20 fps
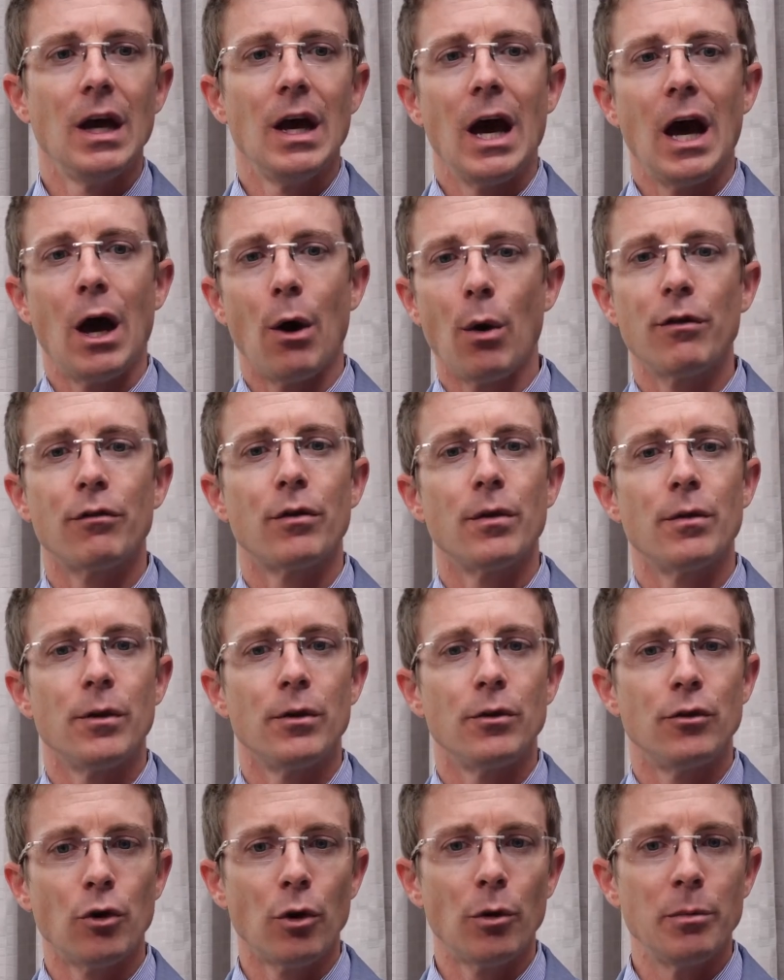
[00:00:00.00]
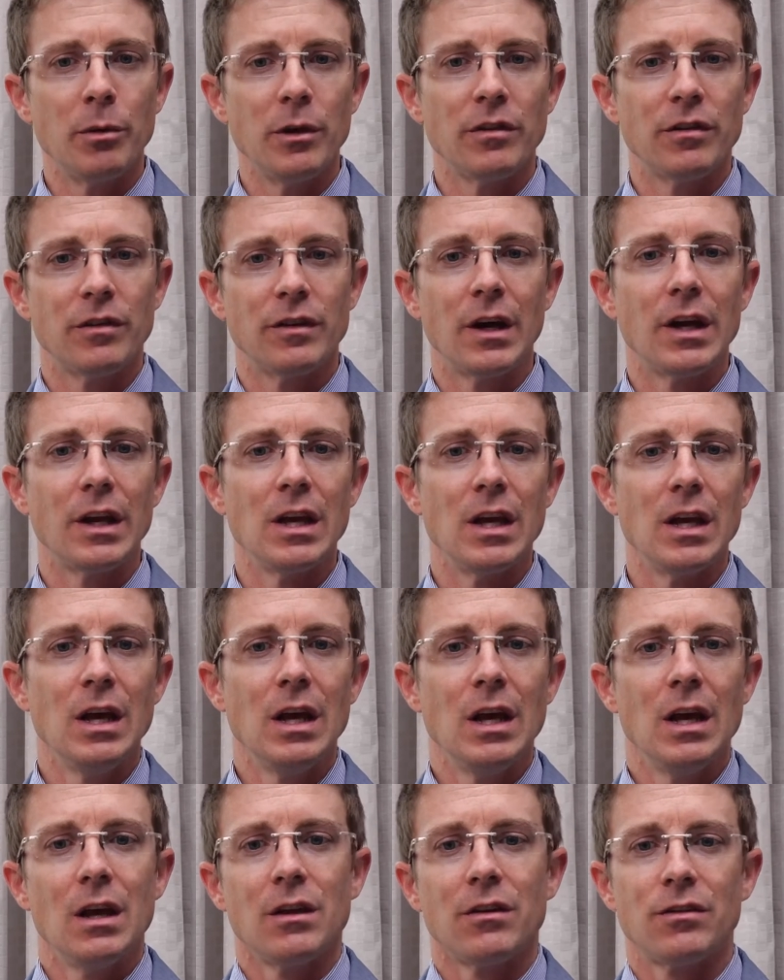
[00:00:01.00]
However, in the DERBY study,
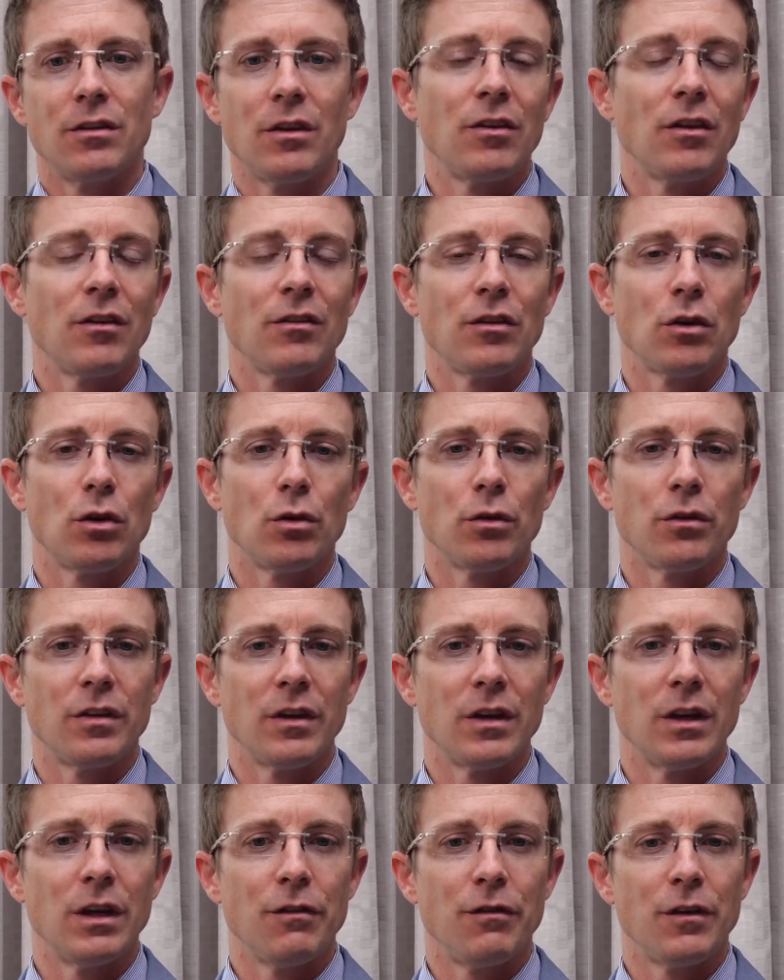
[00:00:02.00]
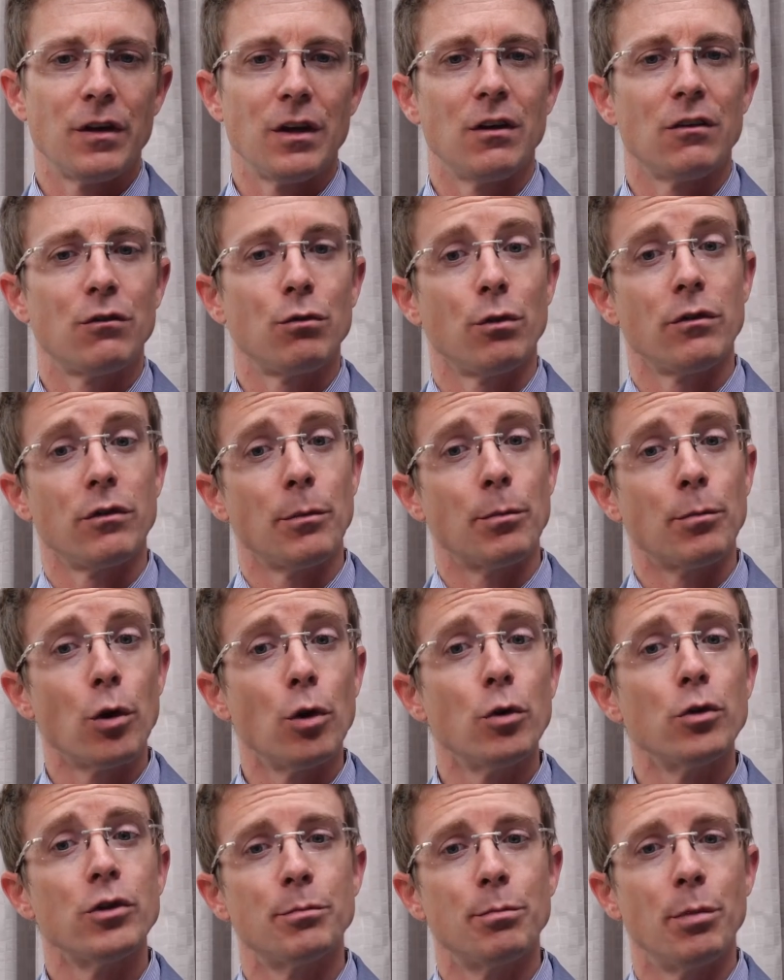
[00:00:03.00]
statistical significance was
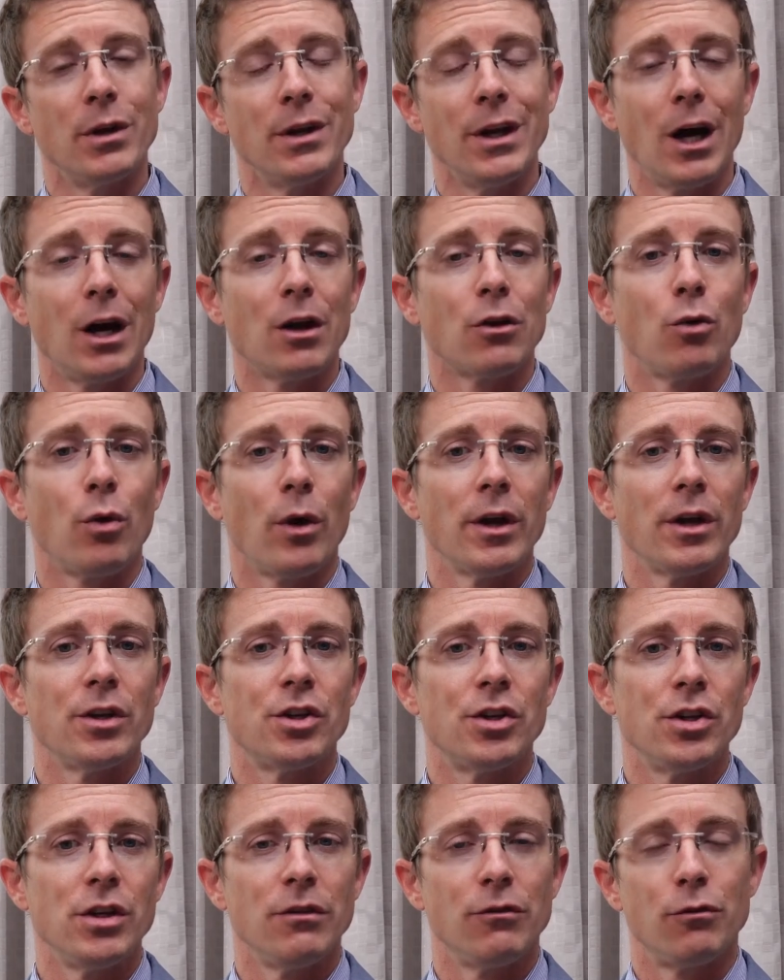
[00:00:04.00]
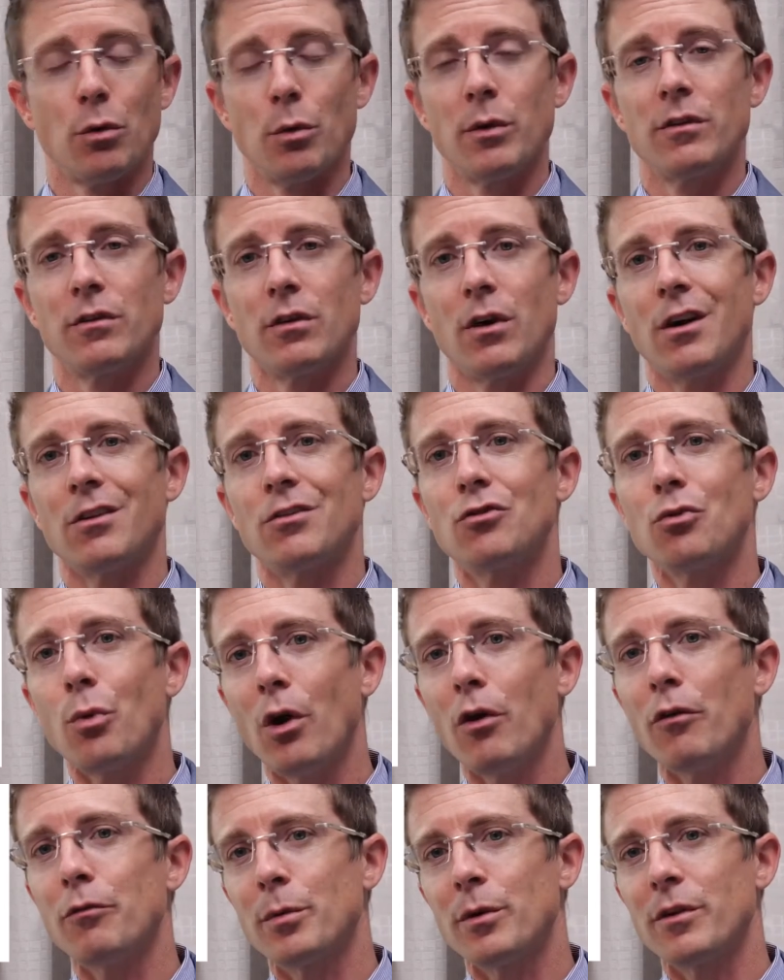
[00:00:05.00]
approached but not quite achieved, where we saw a
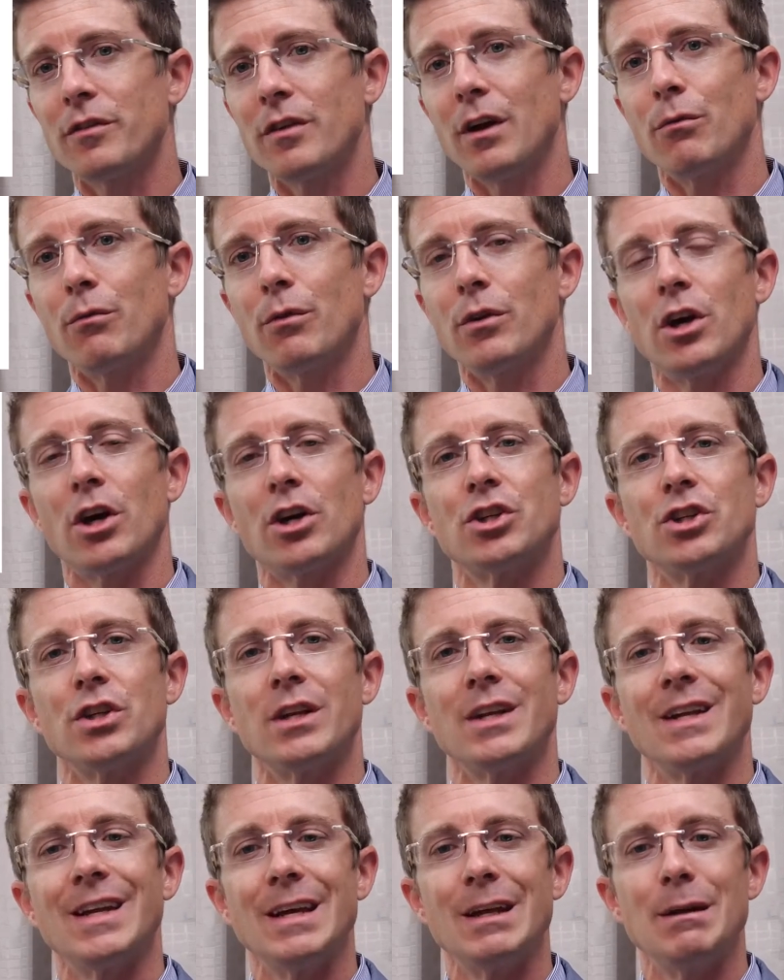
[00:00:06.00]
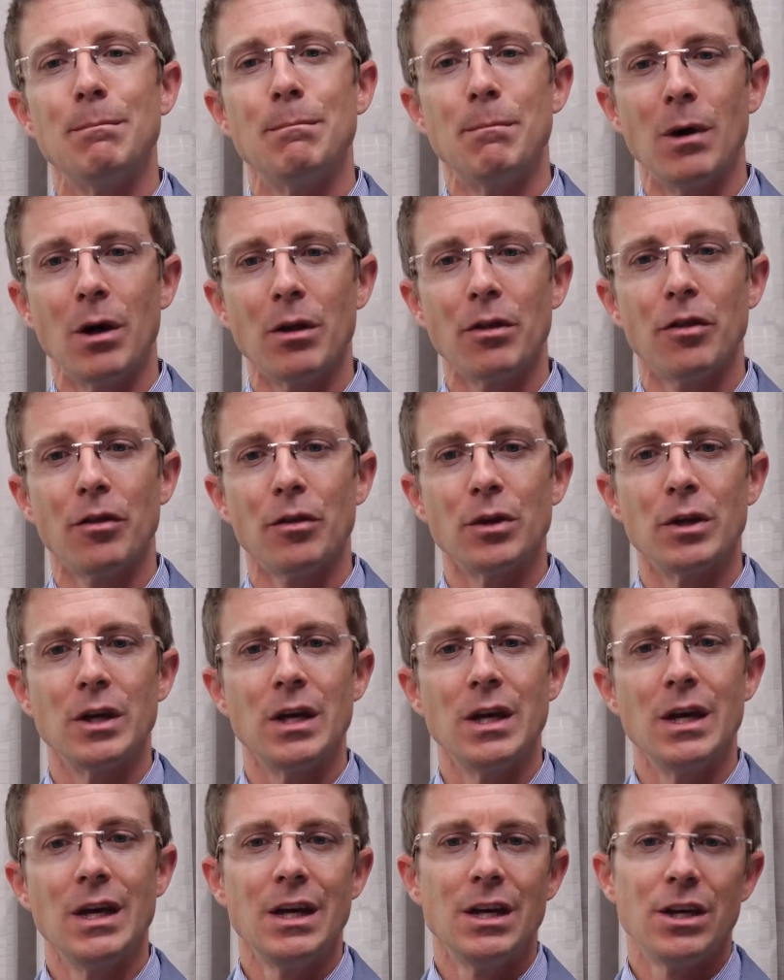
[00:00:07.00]
12% reduction in
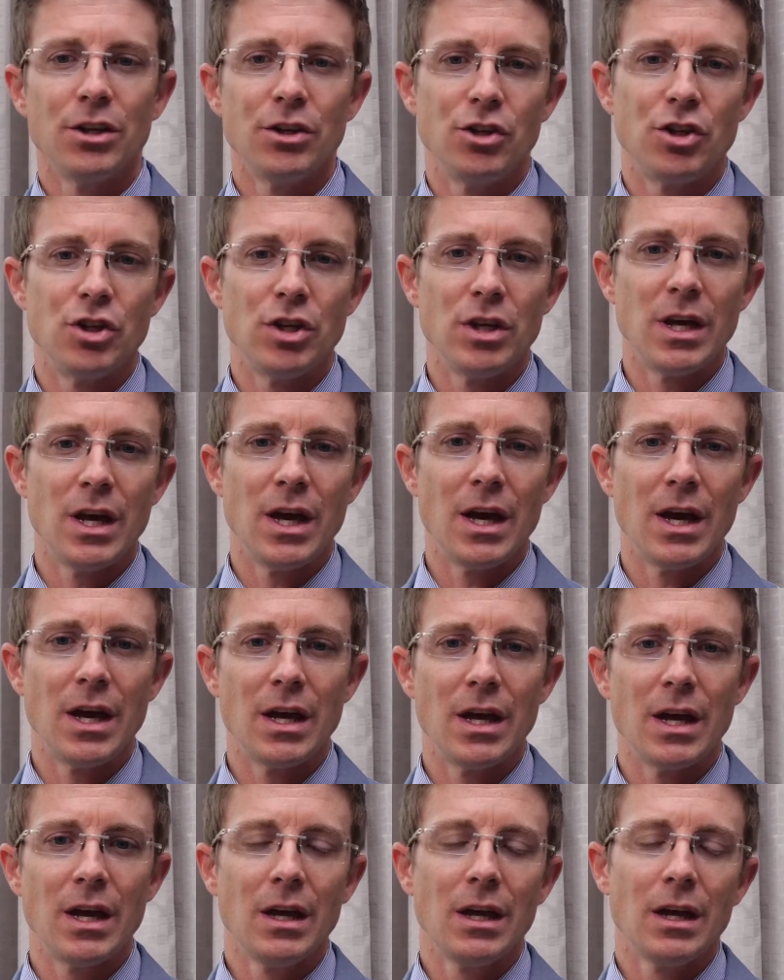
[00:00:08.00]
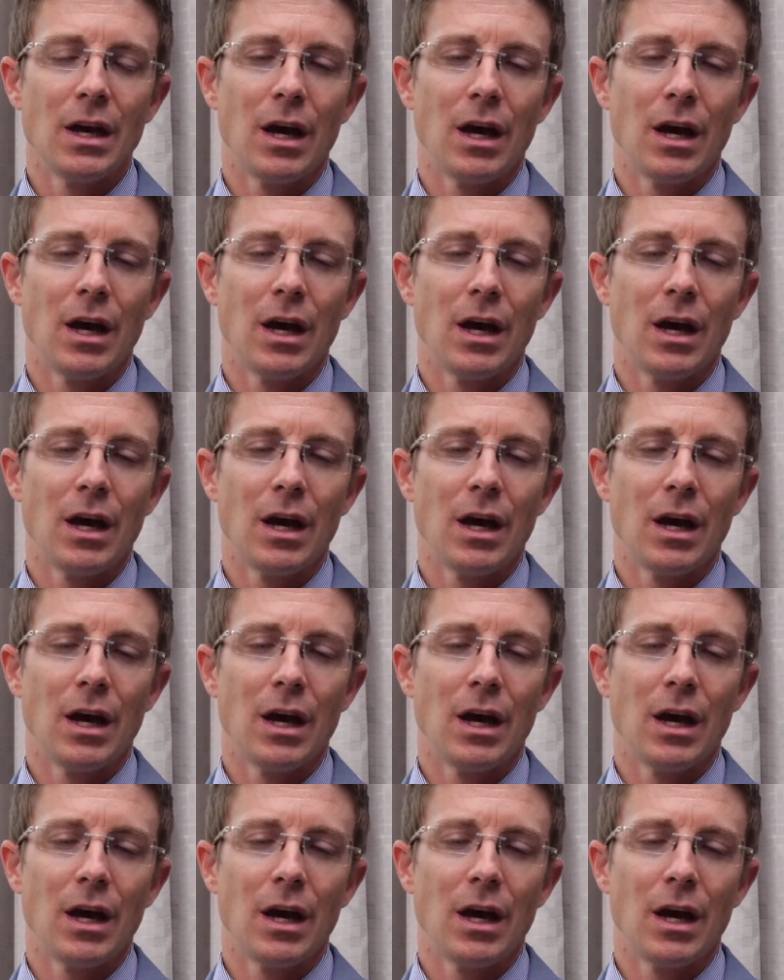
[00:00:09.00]
monthly GA